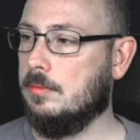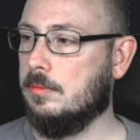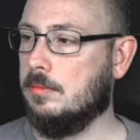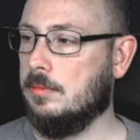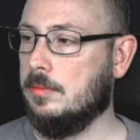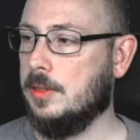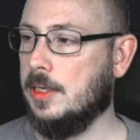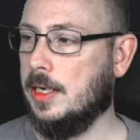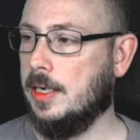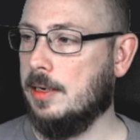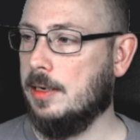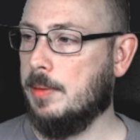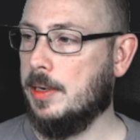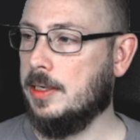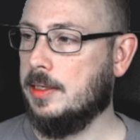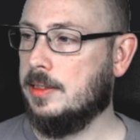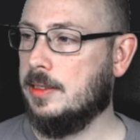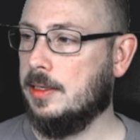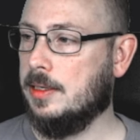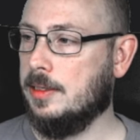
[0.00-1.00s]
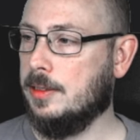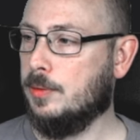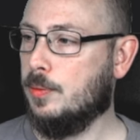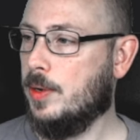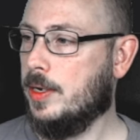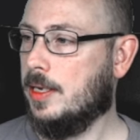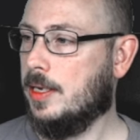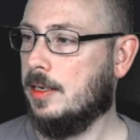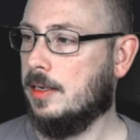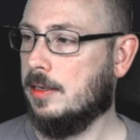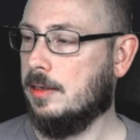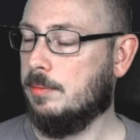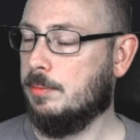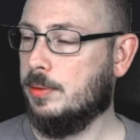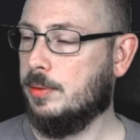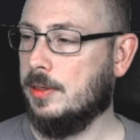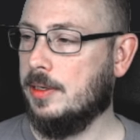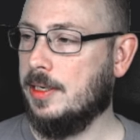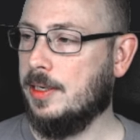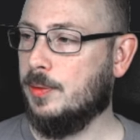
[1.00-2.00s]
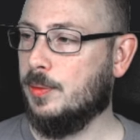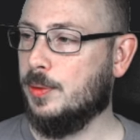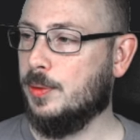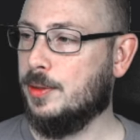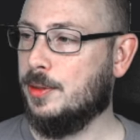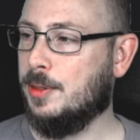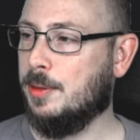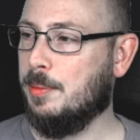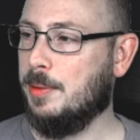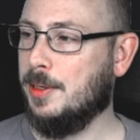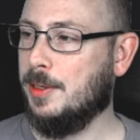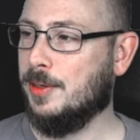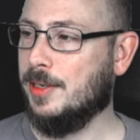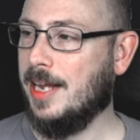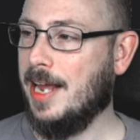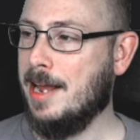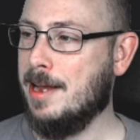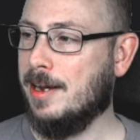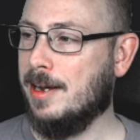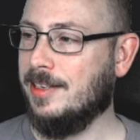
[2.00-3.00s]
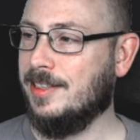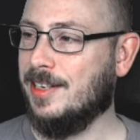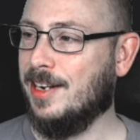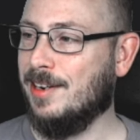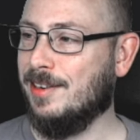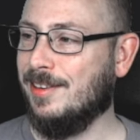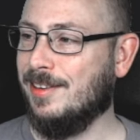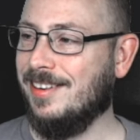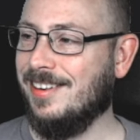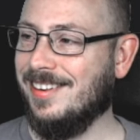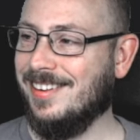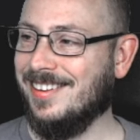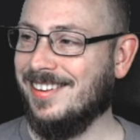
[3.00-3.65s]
Yeah, my son is waking up and he wants to be on the AI channel.